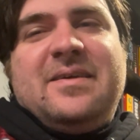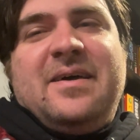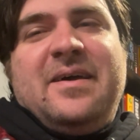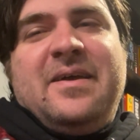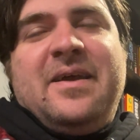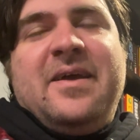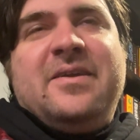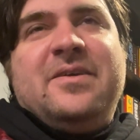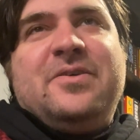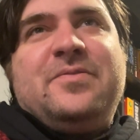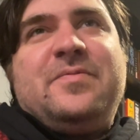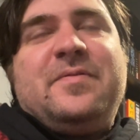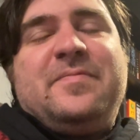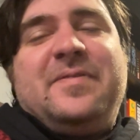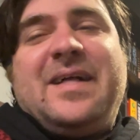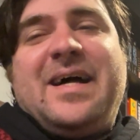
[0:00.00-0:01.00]
and a
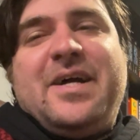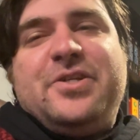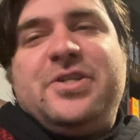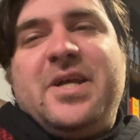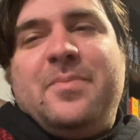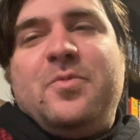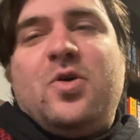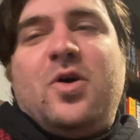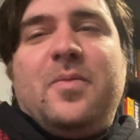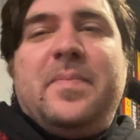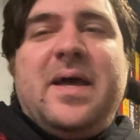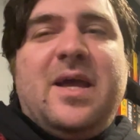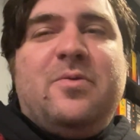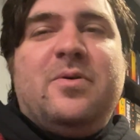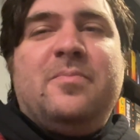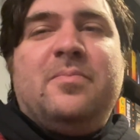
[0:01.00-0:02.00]
Flash game called
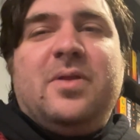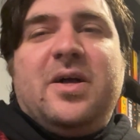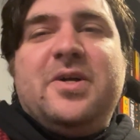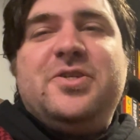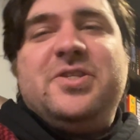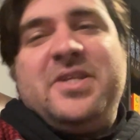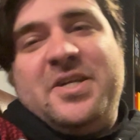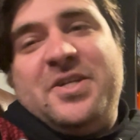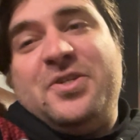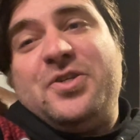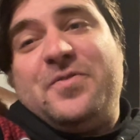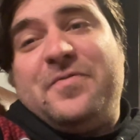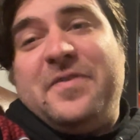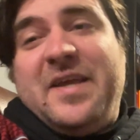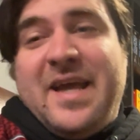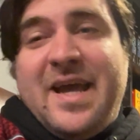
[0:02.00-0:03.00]
Penguin Blood Ninja
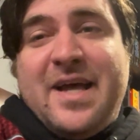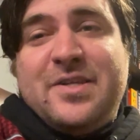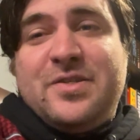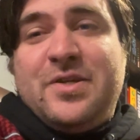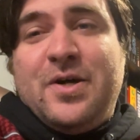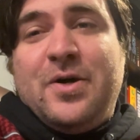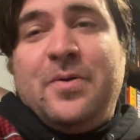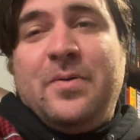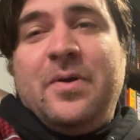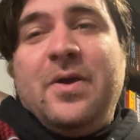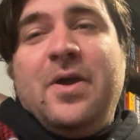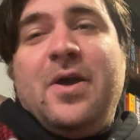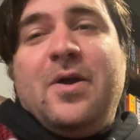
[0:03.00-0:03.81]
Fiasco,